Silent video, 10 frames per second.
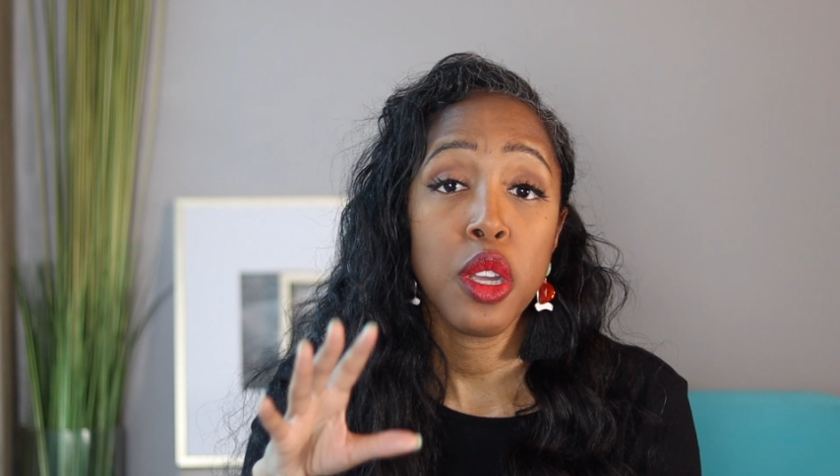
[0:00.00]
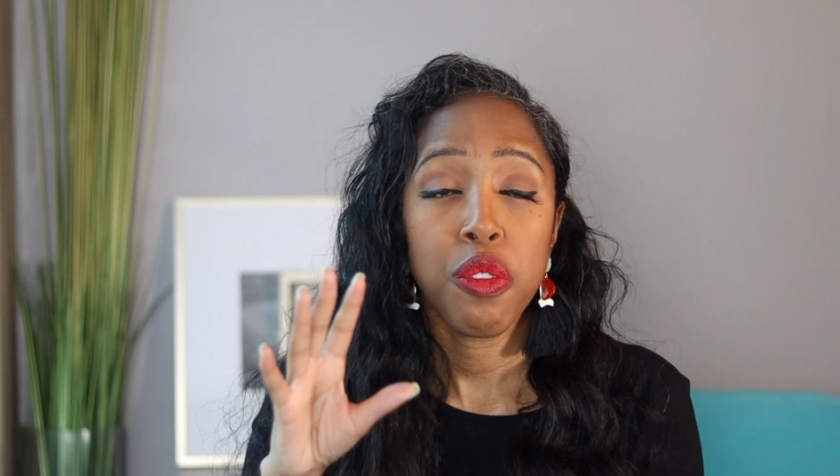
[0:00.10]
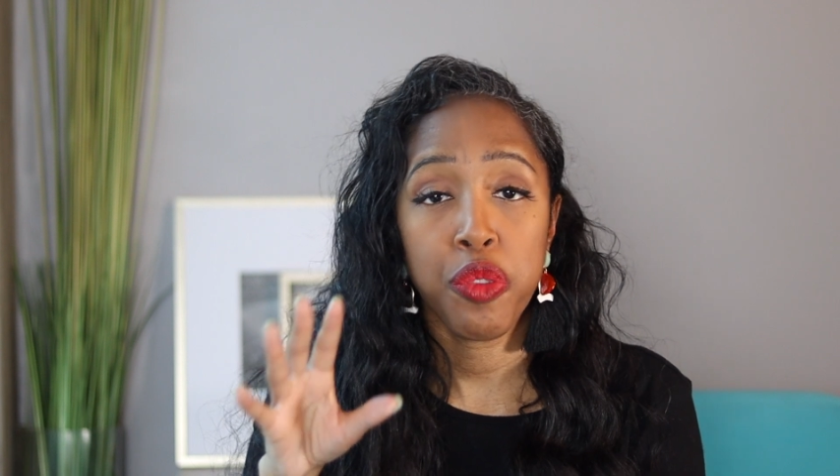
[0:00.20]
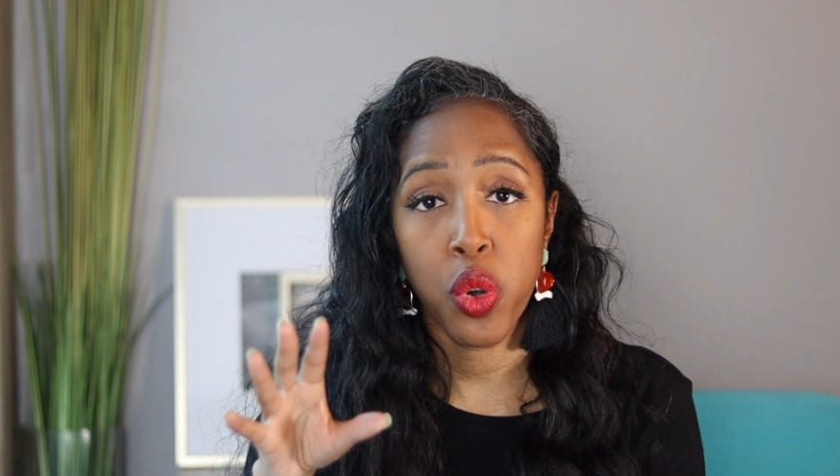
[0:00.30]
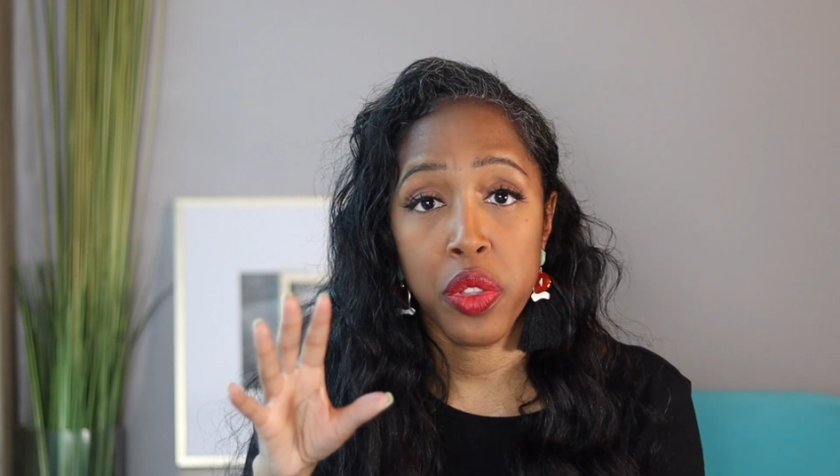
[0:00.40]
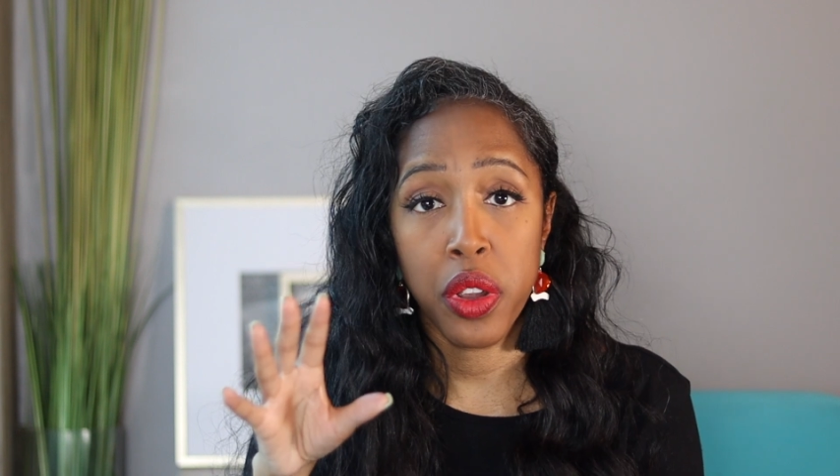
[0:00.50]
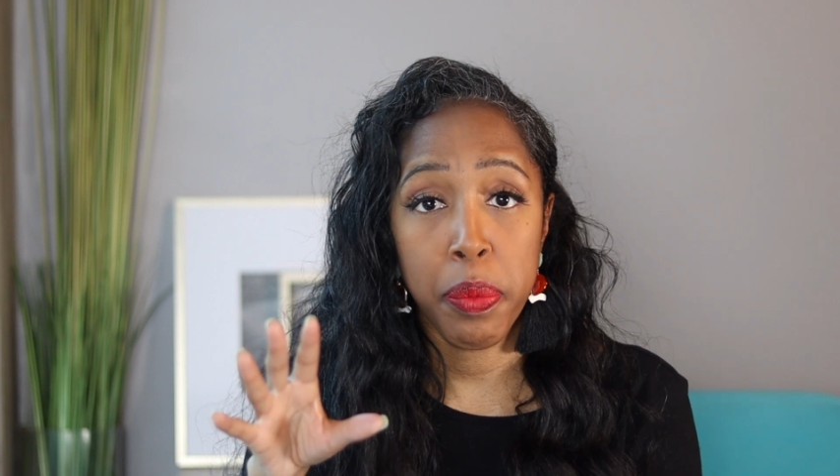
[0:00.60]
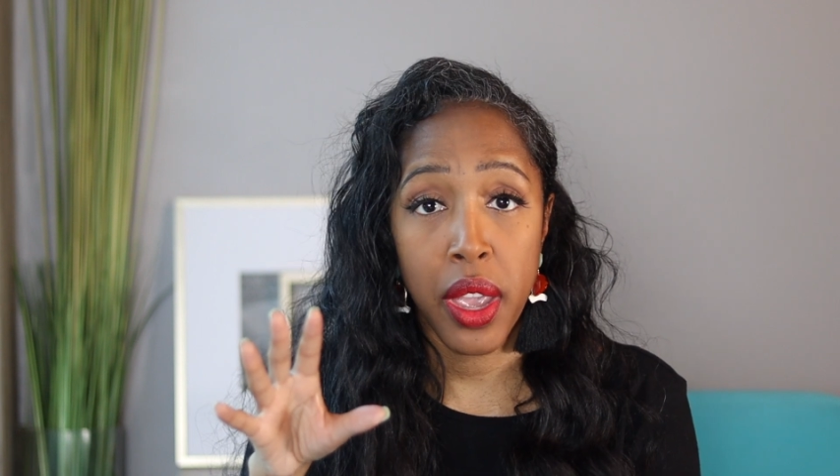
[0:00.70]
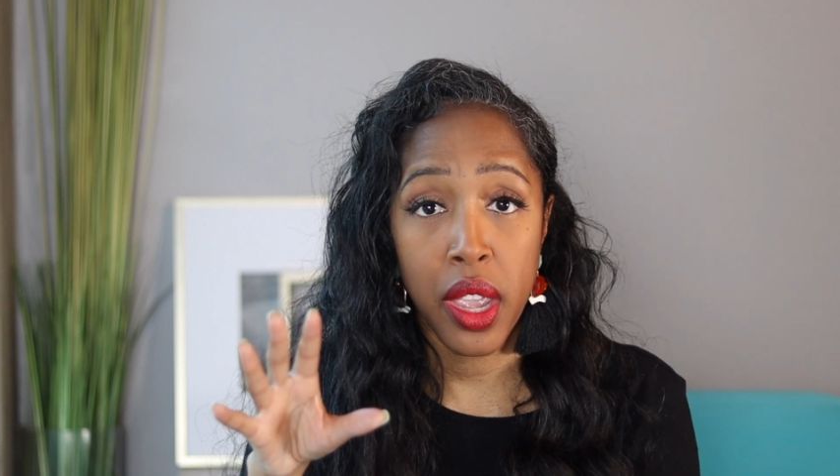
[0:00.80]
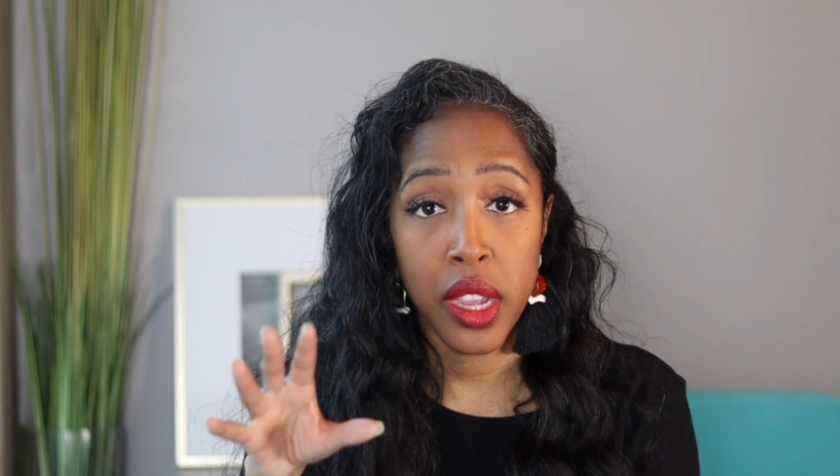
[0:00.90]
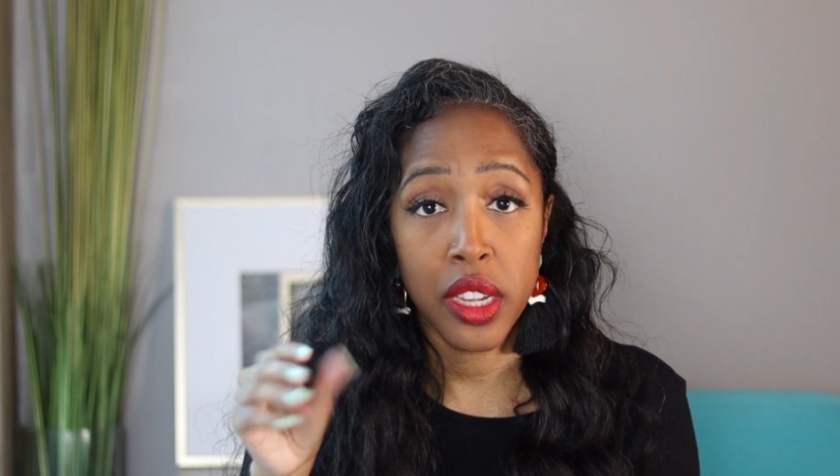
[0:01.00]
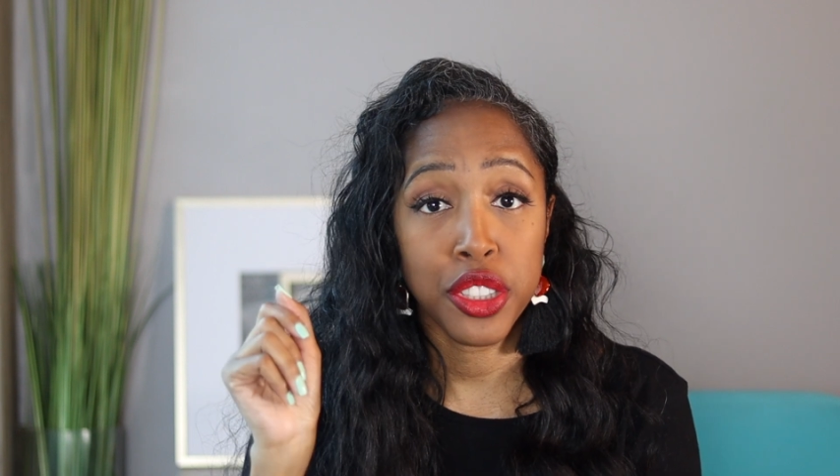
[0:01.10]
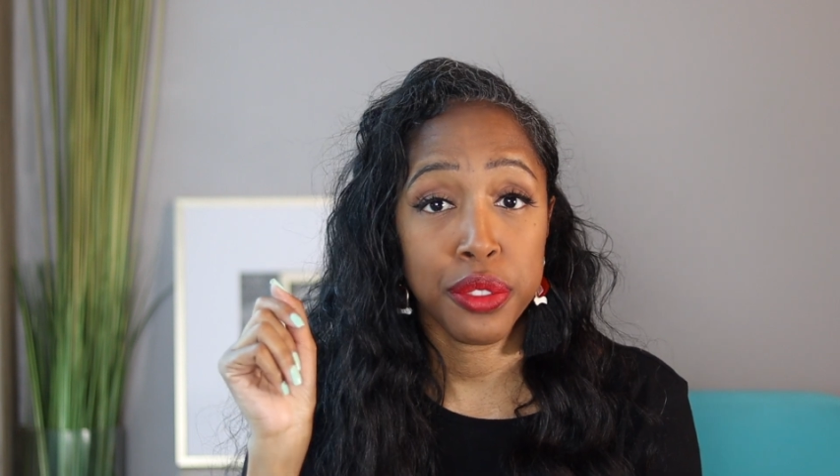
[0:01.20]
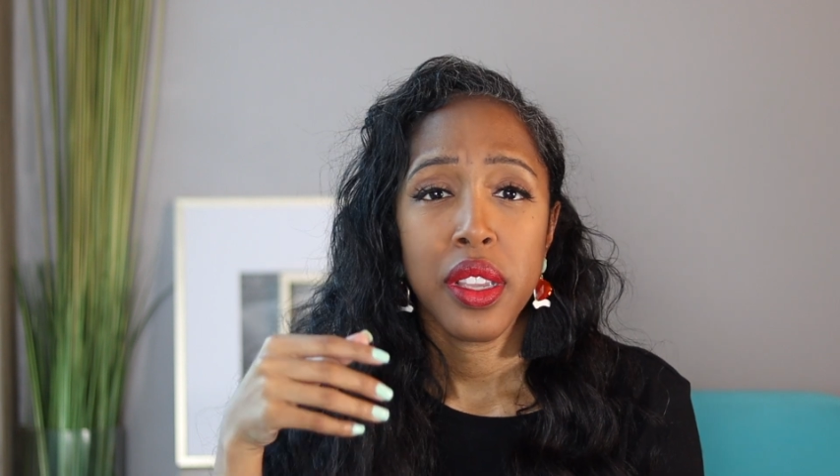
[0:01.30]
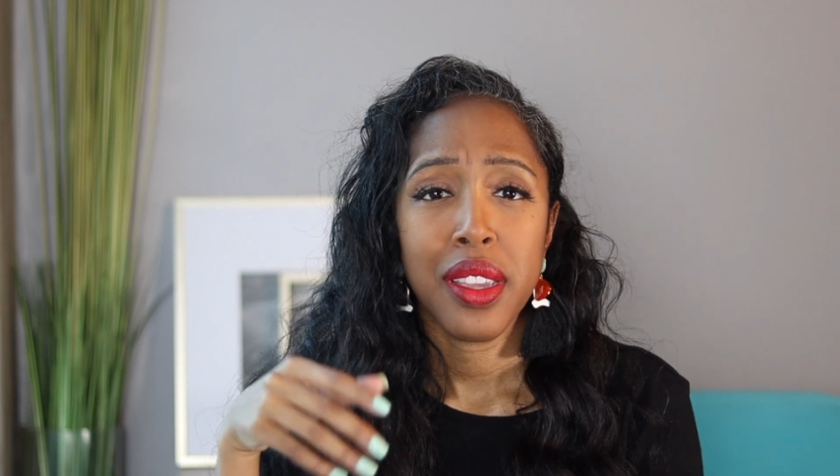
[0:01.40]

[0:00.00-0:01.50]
for their page.